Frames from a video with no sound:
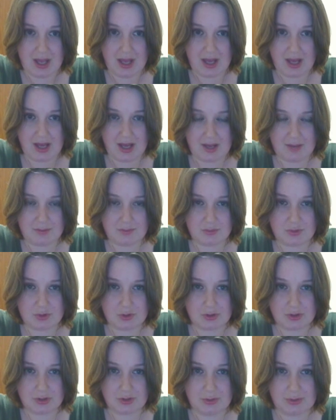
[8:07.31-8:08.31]

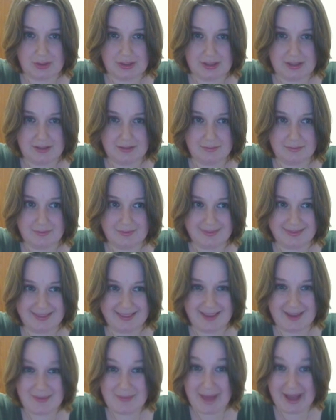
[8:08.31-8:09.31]
George Clooney,
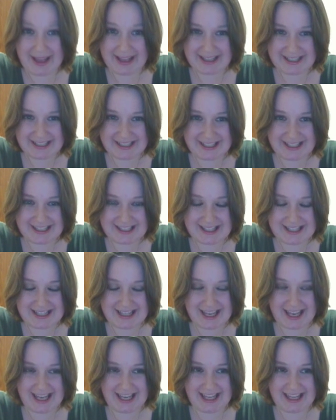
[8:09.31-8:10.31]
Matt, is
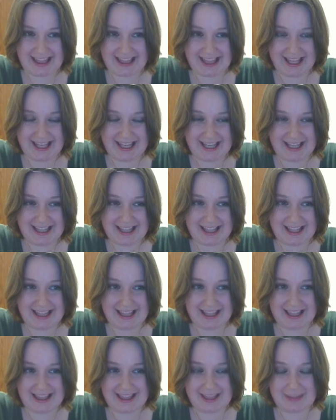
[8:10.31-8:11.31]
indicating that
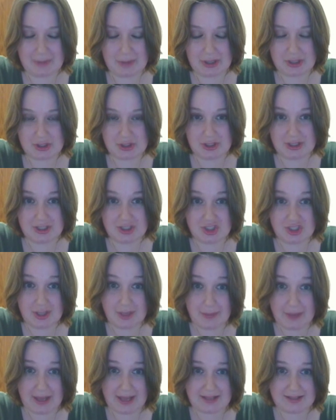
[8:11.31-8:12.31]
the pressure on his
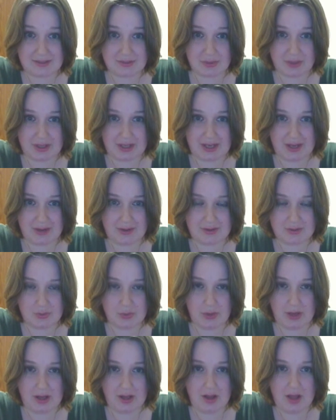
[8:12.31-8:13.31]
jetpack is running out as
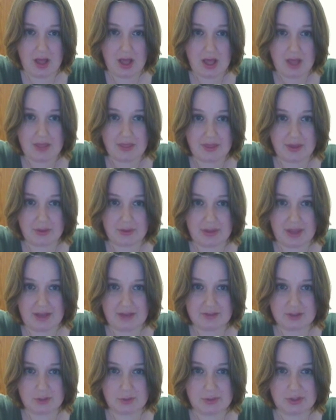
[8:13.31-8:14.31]
well. They only have
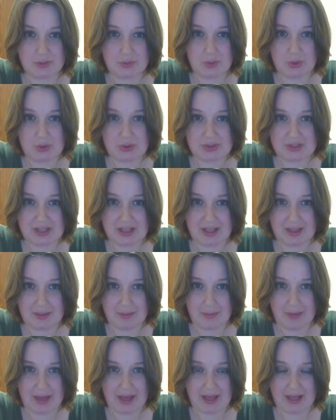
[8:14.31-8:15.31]
so much boost to get them
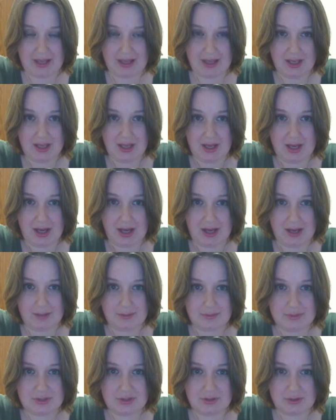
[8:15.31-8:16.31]
back
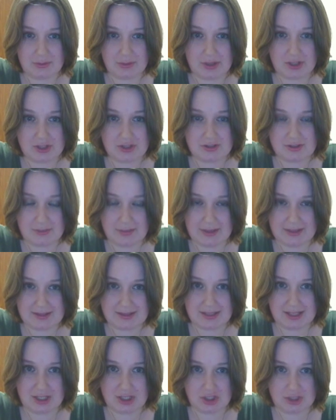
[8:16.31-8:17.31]
to the Russian space
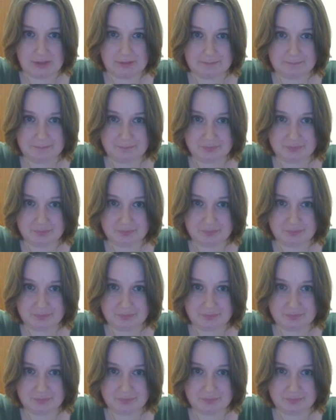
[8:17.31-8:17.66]
station.